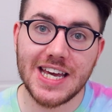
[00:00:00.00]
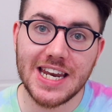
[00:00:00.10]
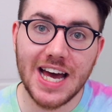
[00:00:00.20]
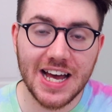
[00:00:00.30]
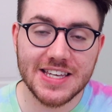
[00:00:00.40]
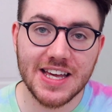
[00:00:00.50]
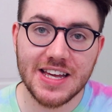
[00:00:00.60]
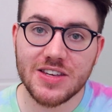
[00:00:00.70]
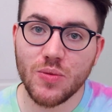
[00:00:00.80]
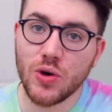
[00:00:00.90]
in
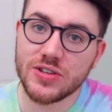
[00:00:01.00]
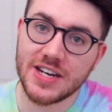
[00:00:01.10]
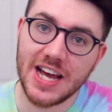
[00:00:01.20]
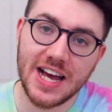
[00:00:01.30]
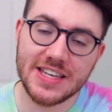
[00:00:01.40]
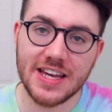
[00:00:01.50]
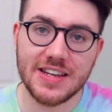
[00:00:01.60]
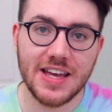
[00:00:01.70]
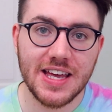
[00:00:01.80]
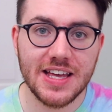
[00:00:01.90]
assets, what an
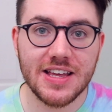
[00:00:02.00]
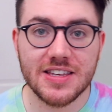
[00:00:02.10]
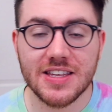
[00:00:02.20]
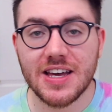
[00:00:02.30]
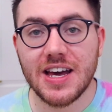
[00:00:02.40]
asset is,